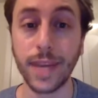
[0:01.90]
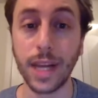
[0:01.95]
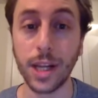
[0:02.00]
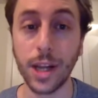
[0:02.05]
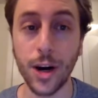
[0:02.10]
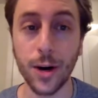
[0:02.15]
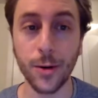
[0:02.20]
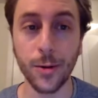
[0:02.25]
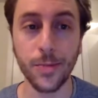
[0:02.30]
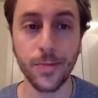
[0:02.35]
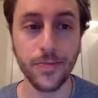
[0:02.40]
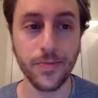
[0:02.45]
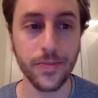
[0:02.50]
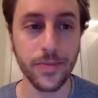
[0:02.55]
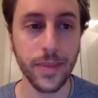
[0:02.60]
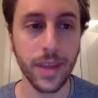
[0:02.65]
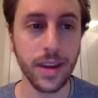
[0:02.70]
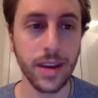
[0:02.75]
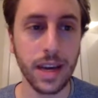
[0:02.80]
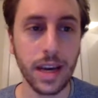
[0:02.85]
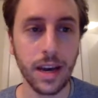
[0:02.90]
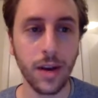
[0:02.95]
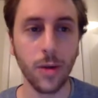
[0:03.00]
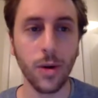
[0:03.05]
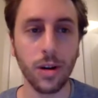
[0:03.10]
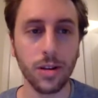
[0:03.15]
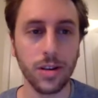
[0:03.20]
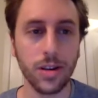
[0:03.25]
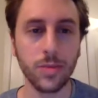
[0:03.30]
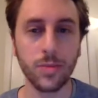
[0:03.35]
Hello,
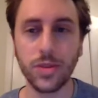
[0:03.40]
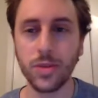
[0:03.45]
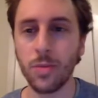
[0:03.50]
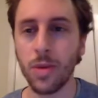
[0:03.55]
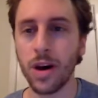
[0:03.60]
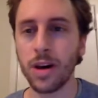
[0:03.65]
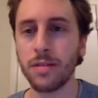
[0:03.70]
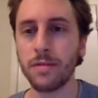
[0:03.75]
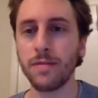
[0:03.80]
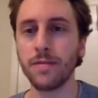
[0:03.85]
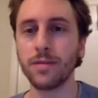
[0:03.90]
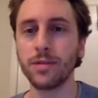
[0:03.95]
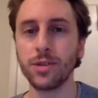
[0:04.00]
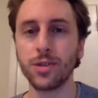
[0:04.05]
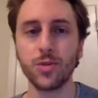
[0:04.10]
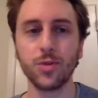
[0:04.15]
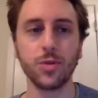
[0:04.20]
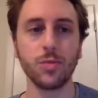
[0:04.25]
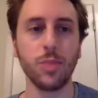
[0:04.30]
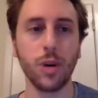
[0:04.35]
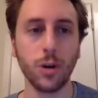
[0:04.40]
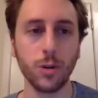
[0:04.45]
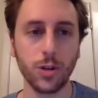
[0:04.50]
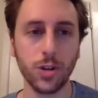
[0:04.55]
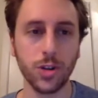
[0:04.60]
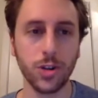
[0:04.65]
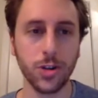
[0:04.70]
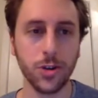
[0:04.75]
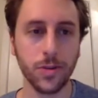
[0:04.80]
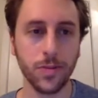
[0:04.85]
welcome to my virtual
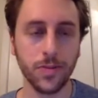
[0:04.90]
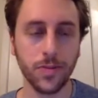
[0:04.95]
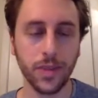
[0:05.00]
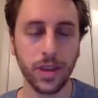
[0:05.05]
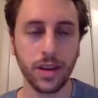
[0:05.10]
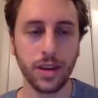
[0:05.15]
poster.